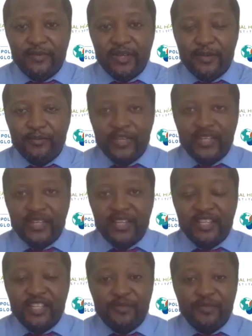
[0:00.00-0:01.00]
being
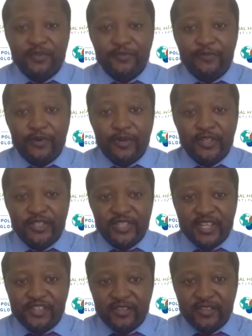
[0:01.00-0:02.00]
eligible for
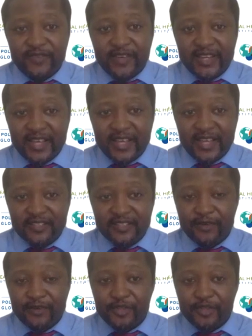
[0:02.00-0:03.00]
concessional
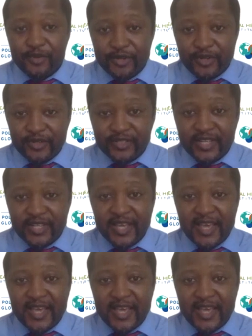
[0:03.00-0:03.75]
financing from donors,